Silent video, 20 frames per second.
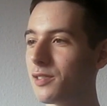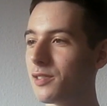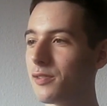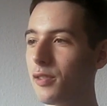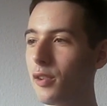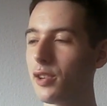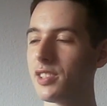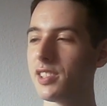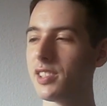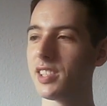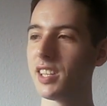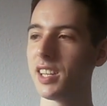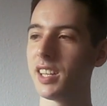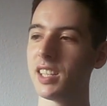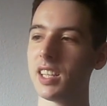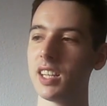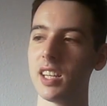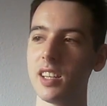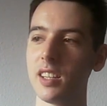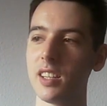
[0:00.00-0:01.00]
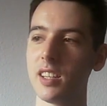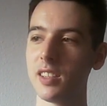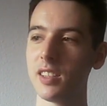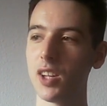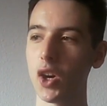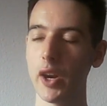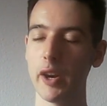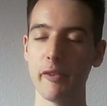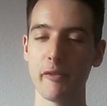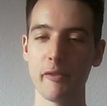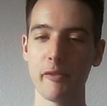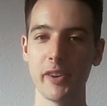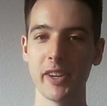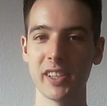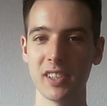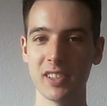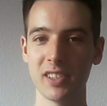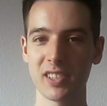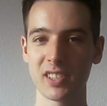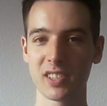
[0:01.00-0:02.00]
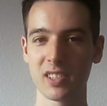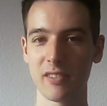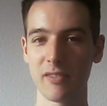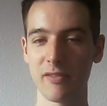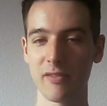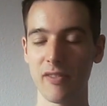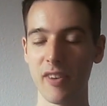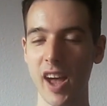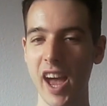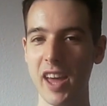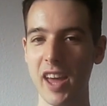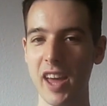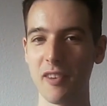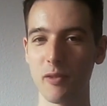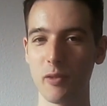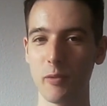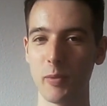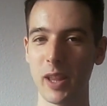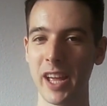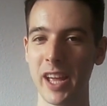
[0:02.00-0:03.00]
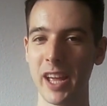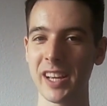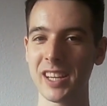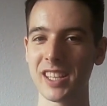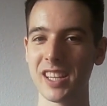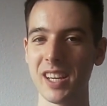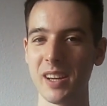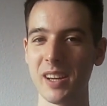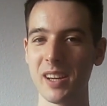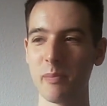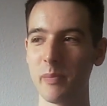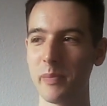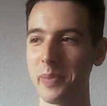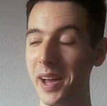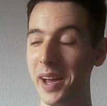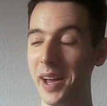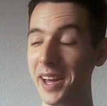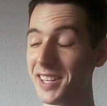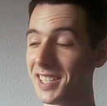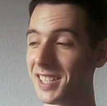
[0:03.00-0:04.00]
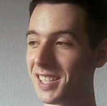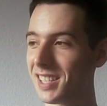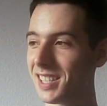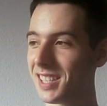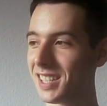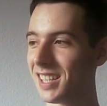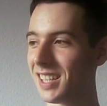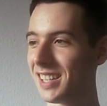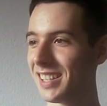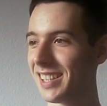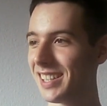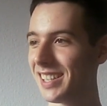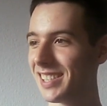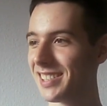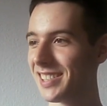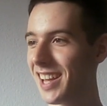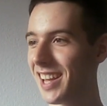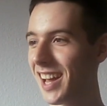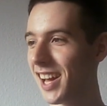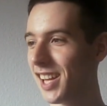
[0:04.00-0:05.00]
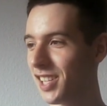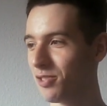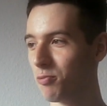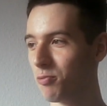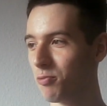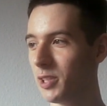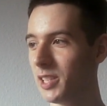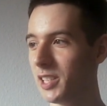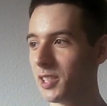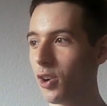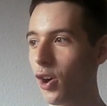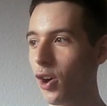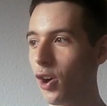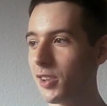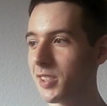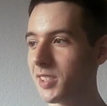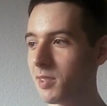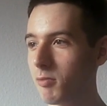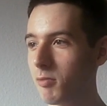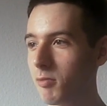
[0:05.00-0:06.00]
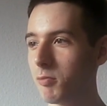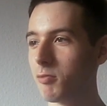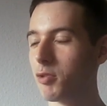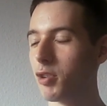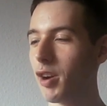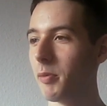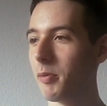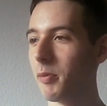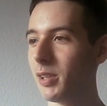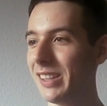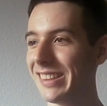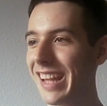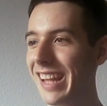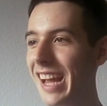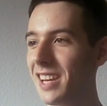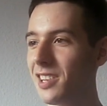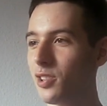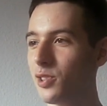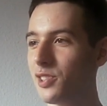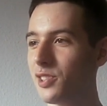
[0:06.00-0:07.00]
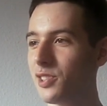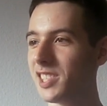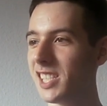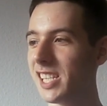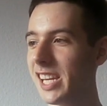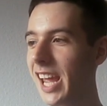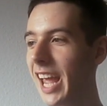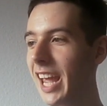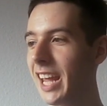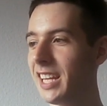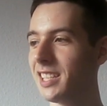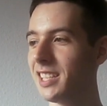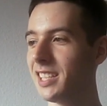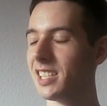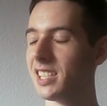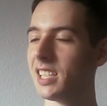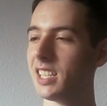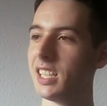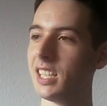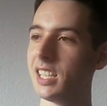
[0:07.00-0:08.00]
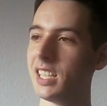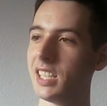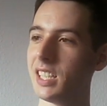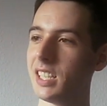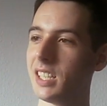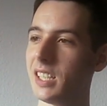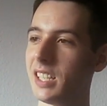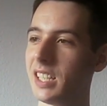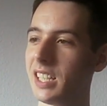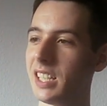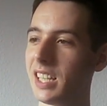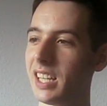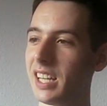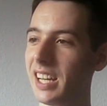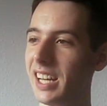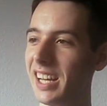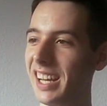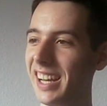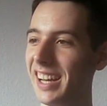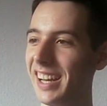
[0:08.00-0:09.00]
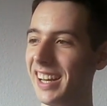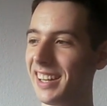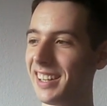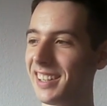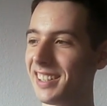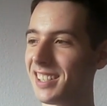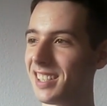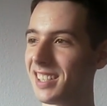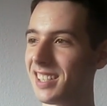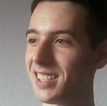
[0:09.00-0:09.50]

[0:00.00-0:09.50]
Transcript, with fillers: first that now everything is fine for black, but this knight is really causing him trouble. Knight to c eight, and